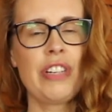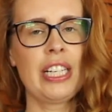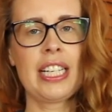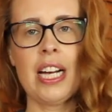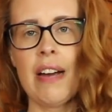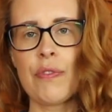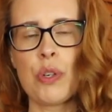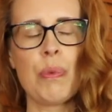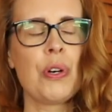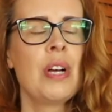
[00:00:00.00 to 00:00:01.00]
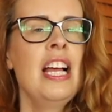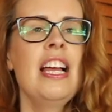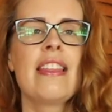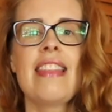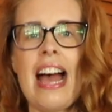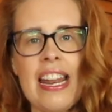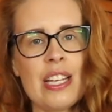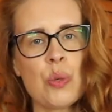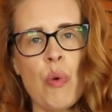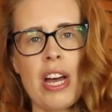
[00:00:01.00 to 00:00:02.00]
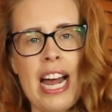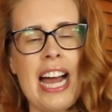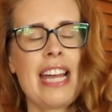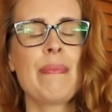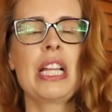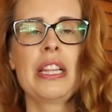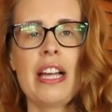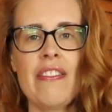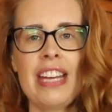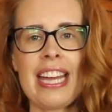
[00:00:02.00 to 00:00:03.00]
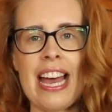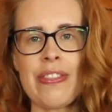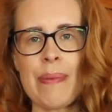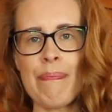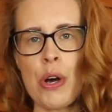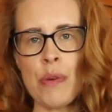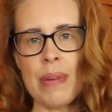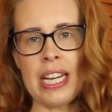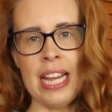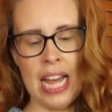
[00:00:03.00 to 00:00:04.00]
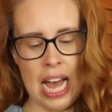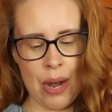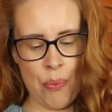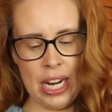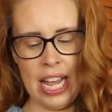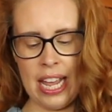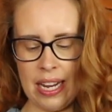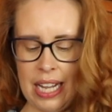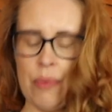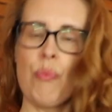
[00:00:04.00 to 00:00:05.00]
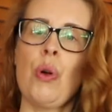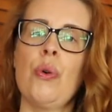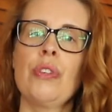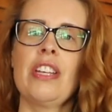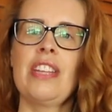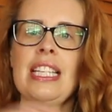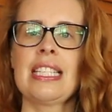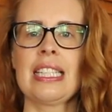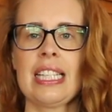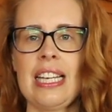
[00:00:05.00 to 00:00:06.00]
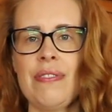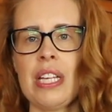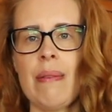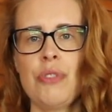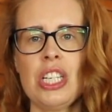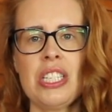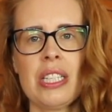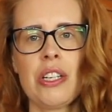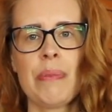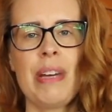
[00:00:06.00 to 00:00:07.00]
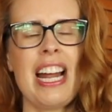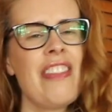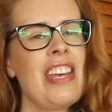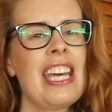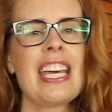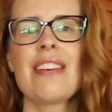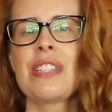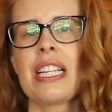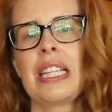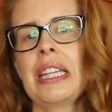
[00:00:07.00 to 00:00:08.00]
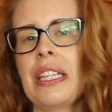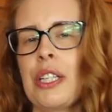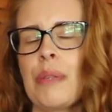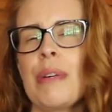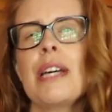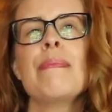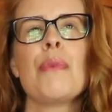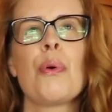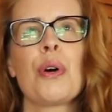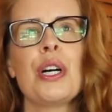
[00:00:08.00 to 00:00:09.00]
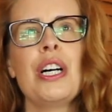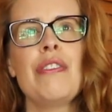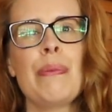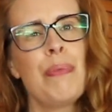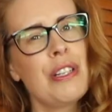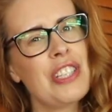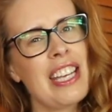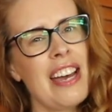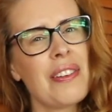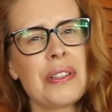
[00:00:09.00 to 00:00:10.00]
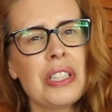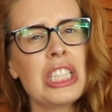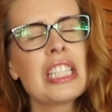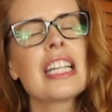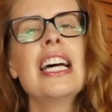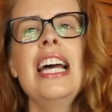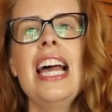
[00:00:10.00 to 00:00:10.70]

very comfortable. That is what I am loving at the moment. I went ahead and rolled these sleeves up just a little bit. I think it gives it a little bit more of a put together look,